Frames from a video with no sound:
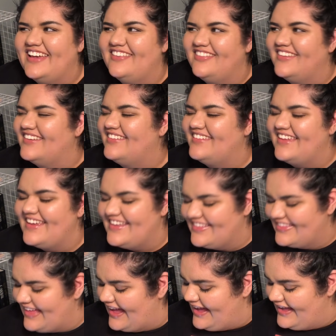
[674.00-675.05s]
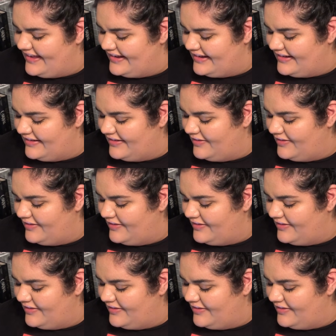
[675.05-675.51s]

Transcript: it looks like that